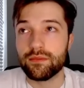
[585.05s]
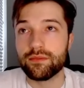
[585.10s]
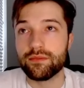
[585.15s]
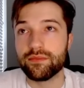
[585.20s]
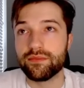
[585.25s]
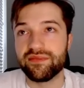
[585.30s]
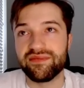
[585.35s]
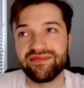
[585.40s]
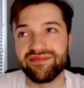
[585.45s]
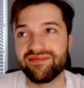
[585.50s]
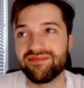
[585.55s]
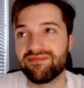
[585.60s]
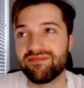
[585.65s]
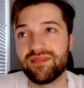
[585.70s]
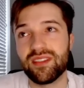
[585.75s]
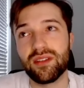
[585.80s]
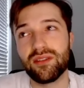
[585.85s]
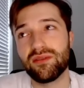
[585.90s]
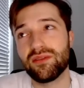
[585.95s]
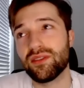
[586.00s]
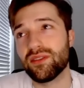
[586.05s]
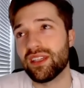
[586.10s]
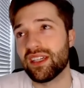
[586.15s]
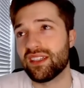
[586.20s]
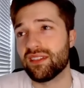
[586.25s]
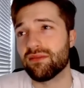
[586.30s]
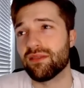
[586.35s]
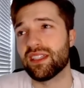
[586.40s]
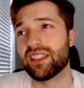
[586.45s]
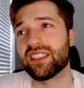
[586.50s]
Mm-mm, don't do
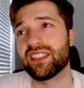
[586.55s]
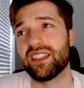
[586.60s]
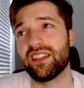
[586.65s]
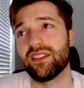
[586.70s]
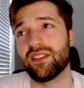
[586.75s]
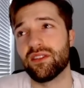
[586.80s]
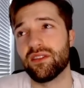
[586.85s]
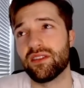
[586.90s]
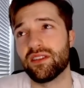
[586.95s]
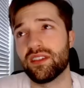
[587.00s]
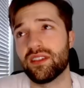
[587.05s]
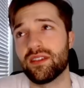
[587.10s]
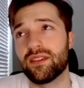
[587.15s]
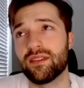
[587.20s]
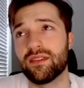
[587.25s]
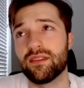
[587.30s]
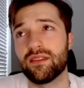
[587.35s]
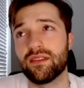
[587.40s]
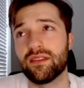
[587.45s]
that to my Steelers.